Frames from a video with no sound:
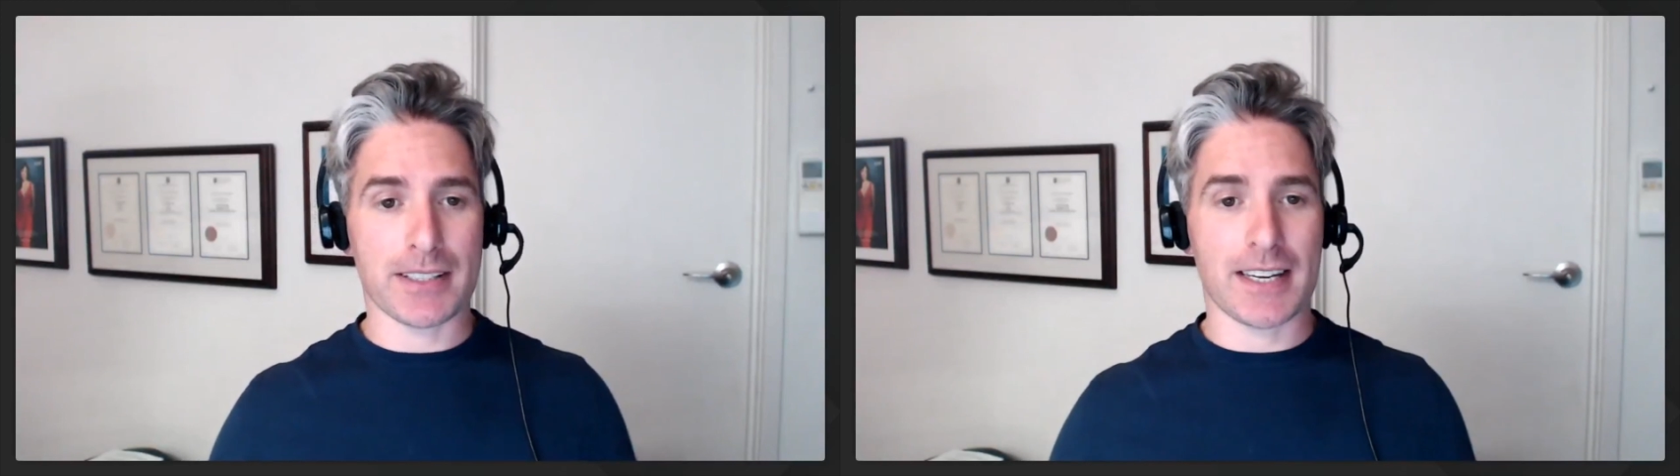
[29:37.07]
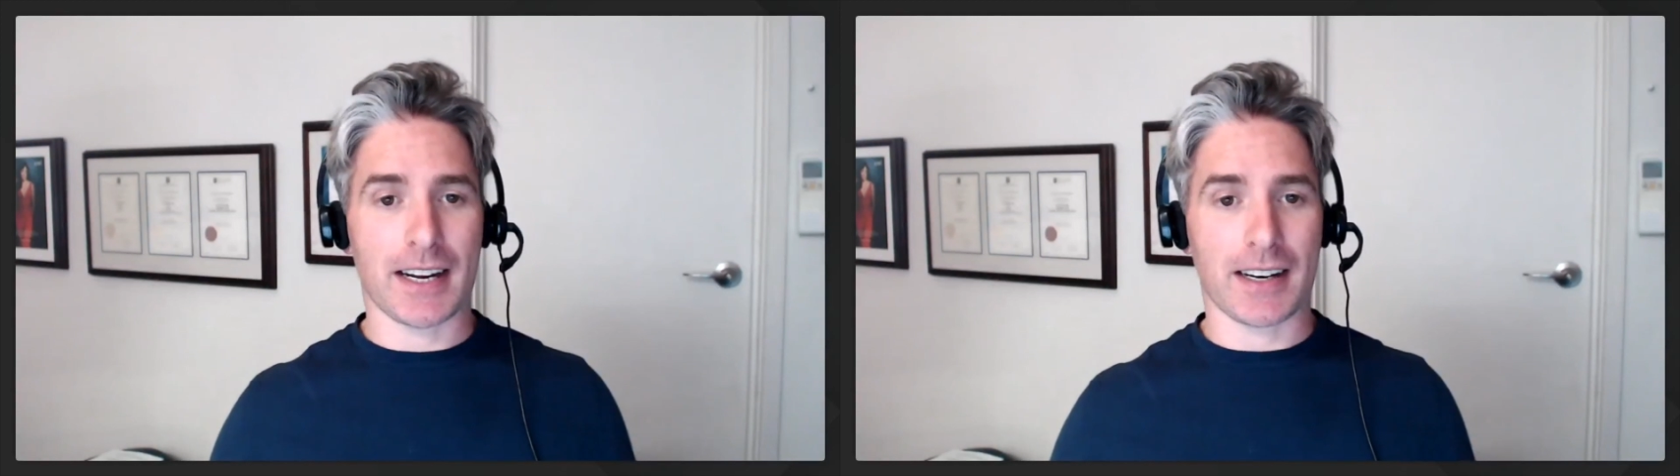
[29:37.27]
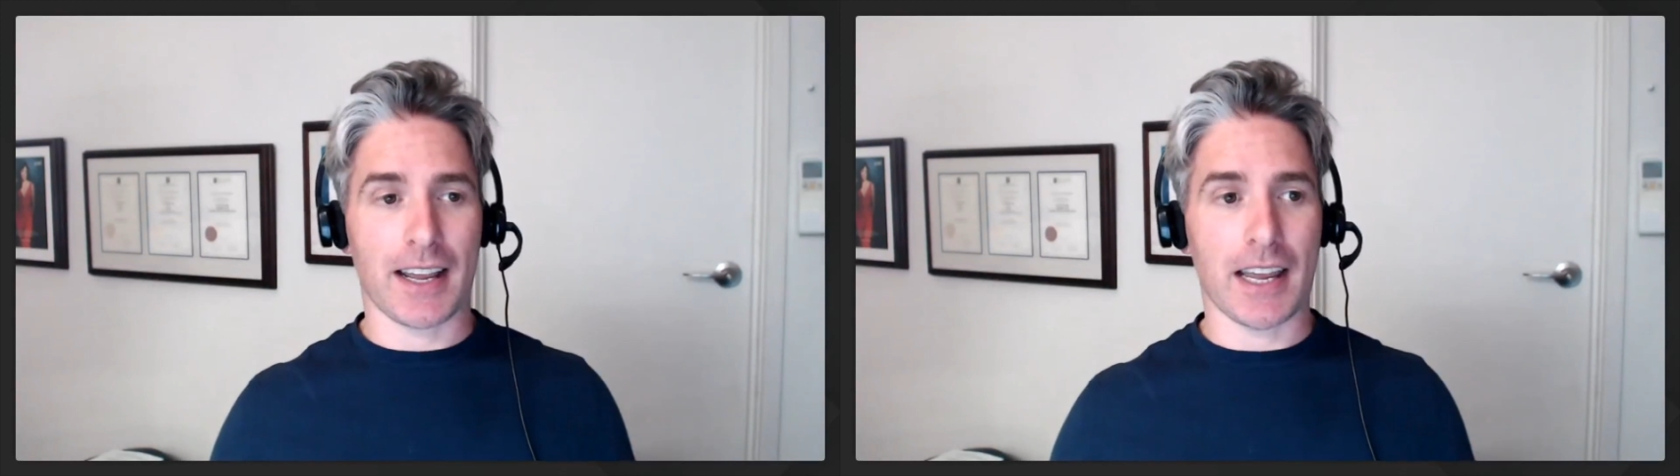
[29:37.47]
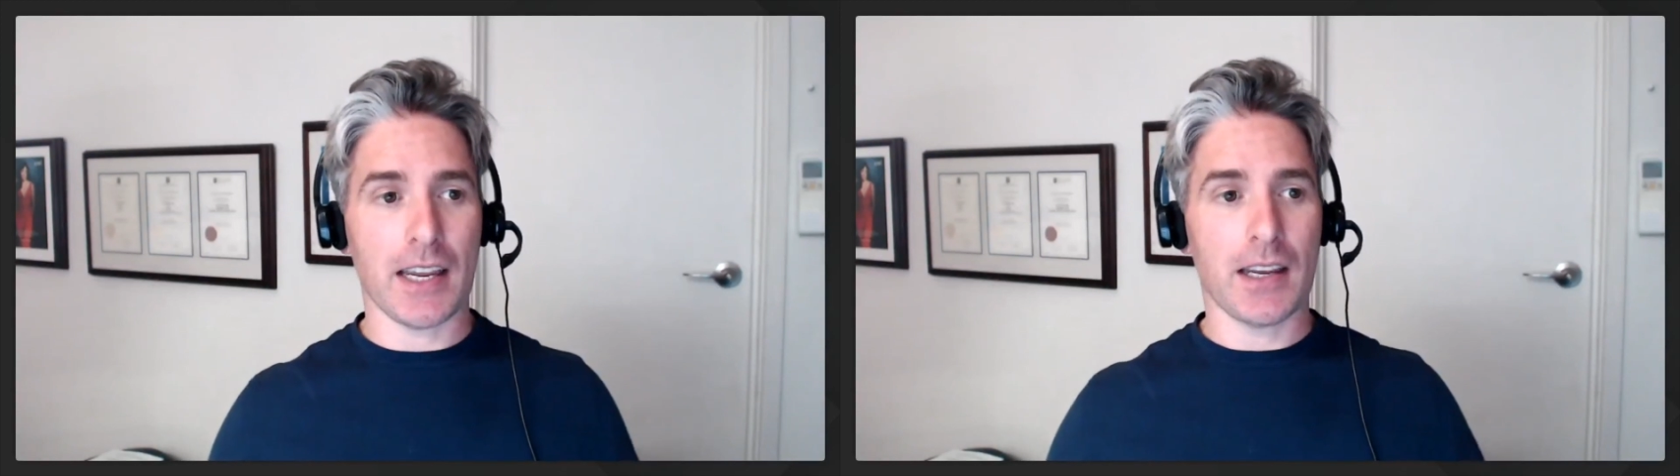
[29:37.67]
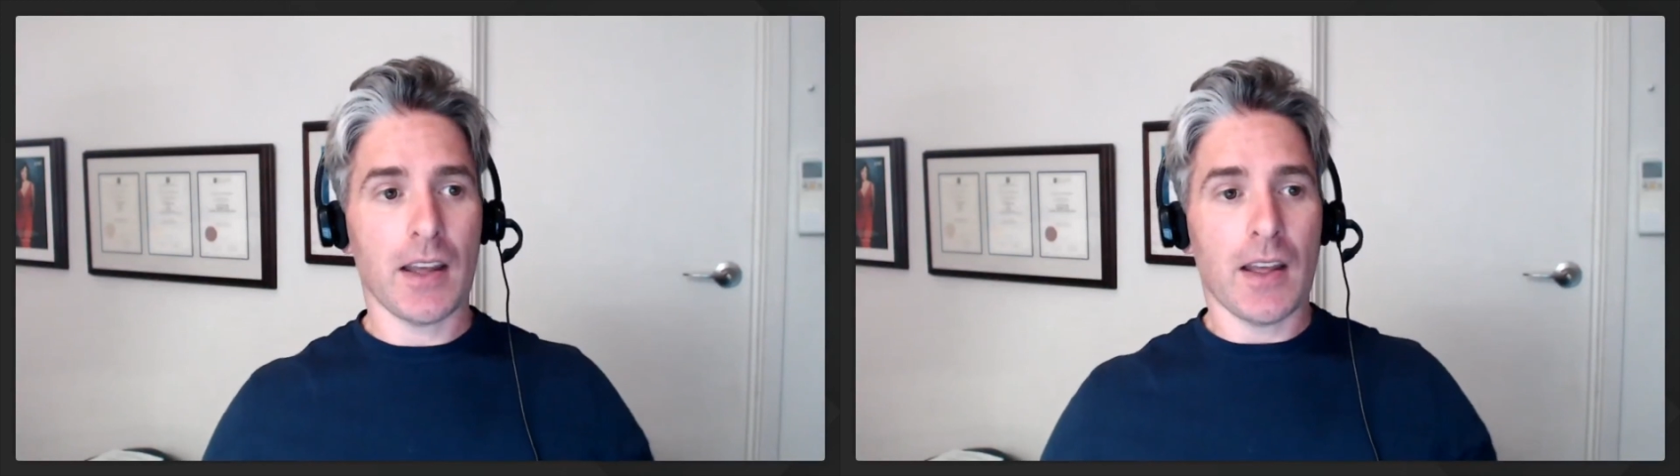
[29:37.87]

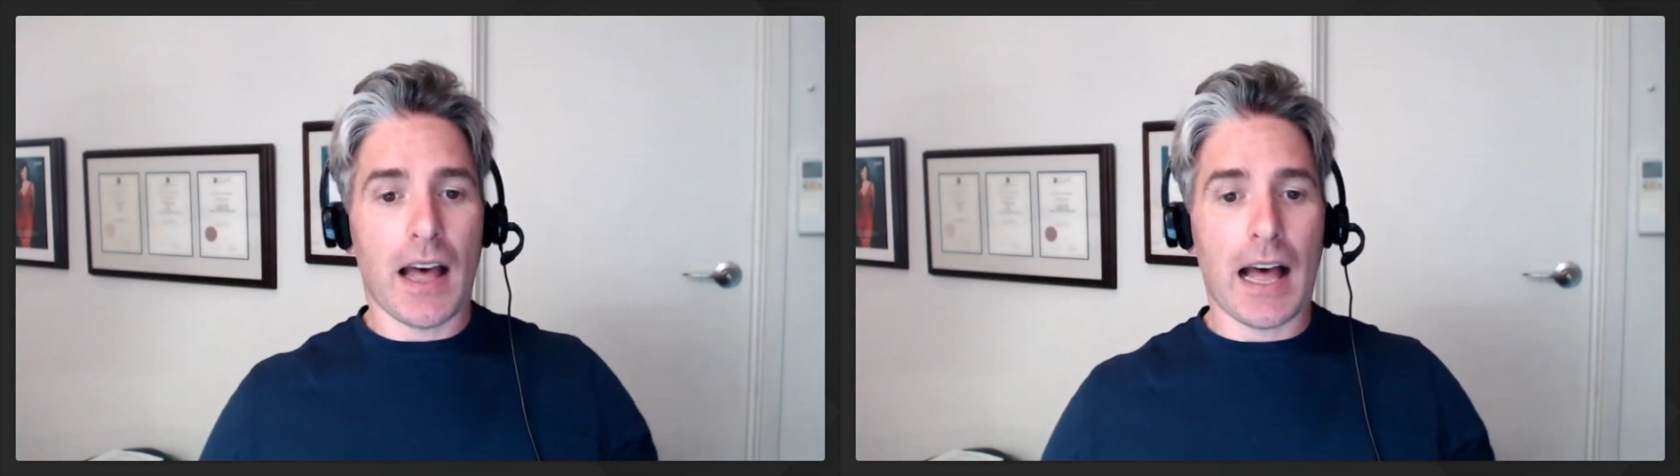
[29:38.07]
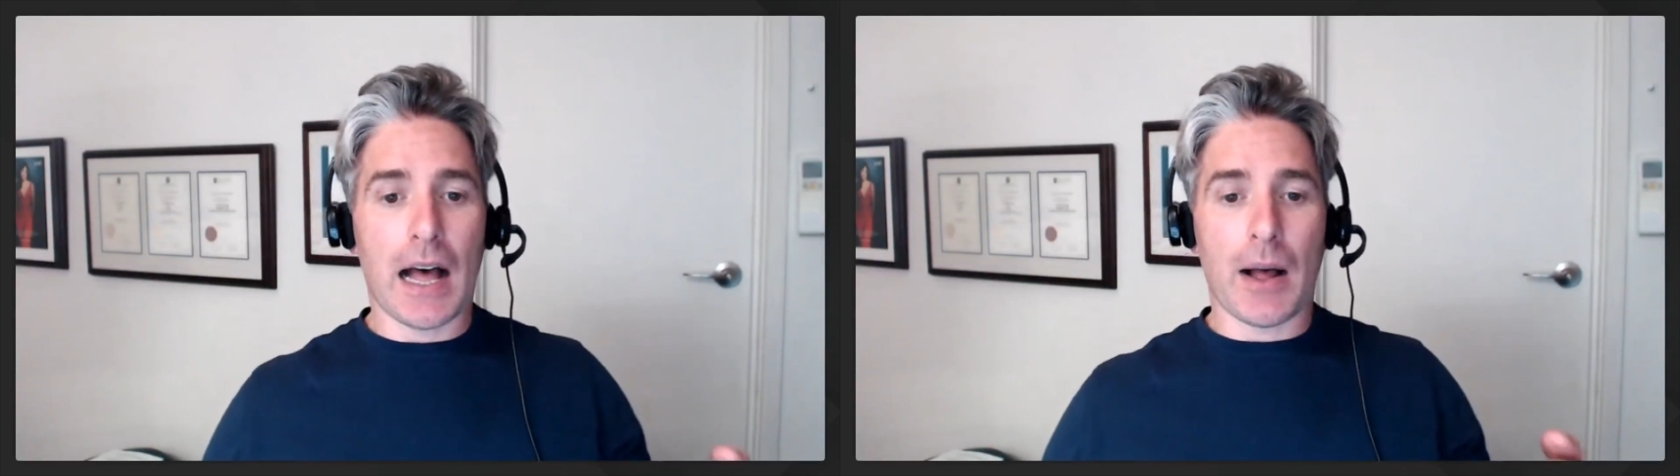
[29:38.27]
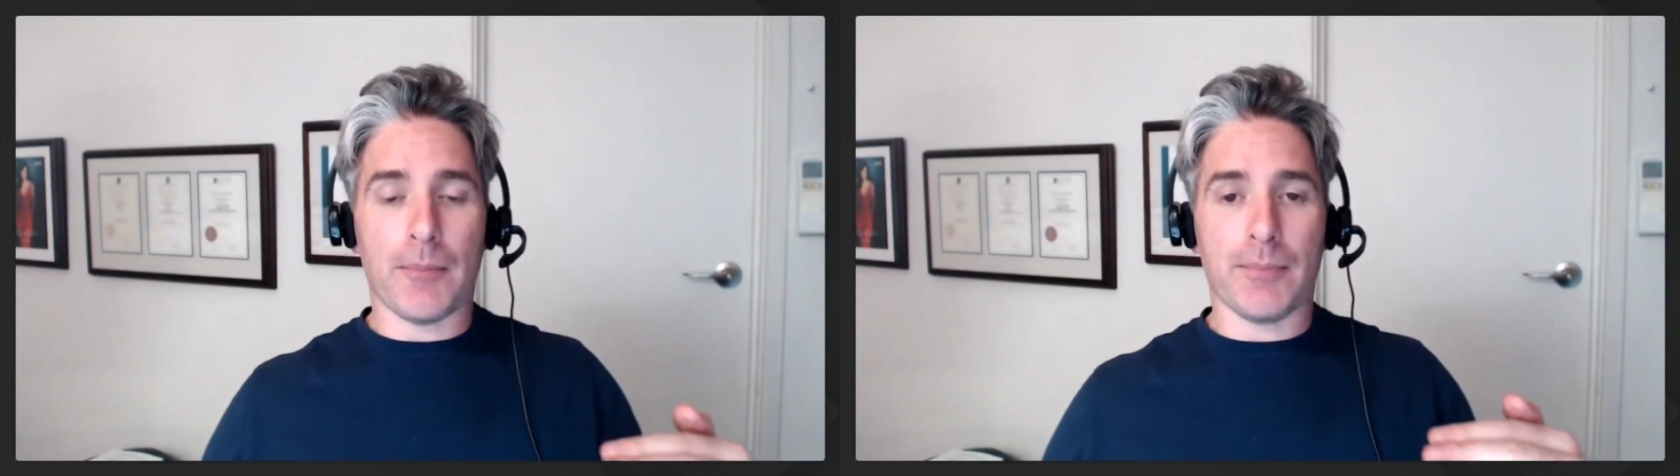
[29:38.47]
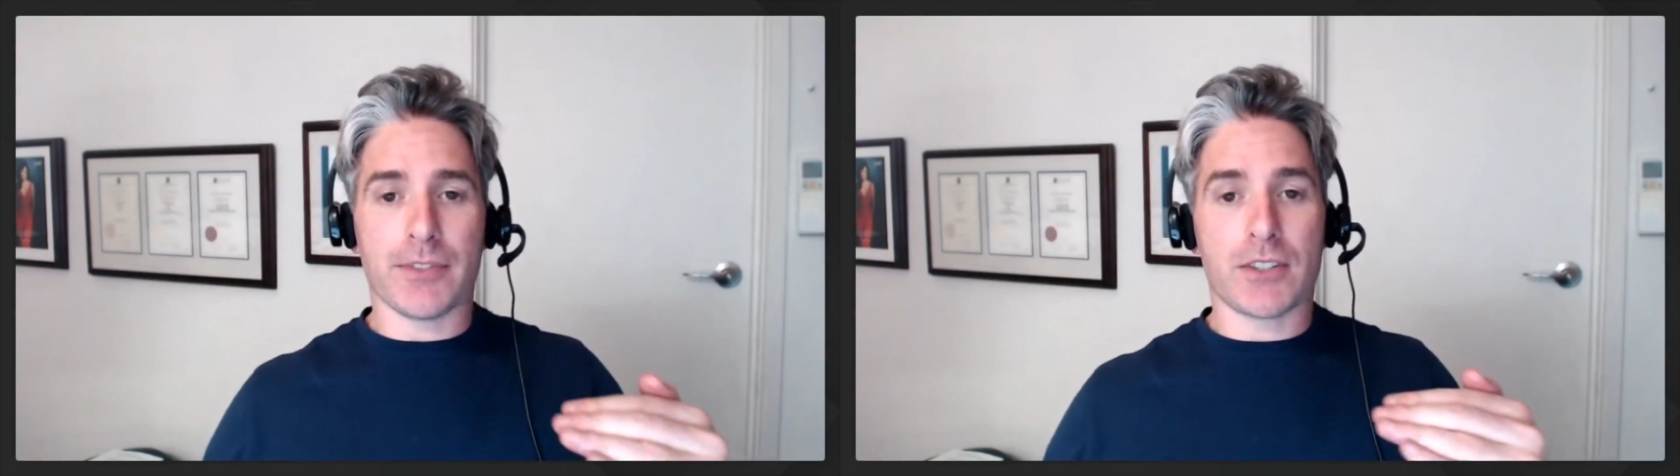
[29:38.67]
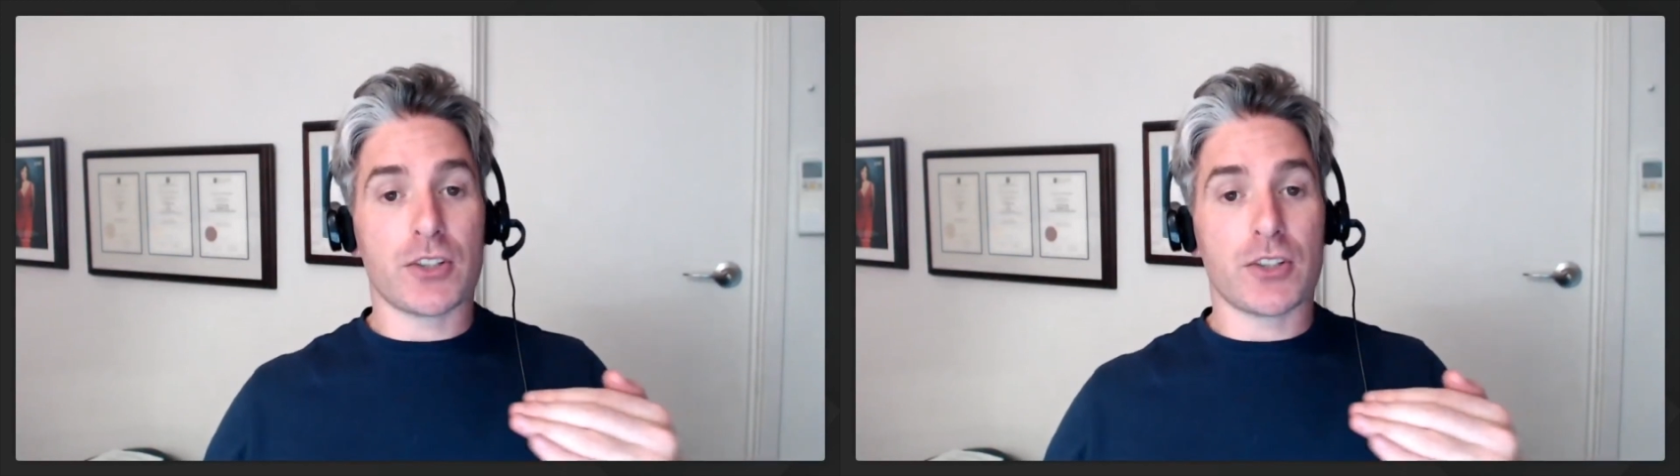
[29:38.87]
technique um,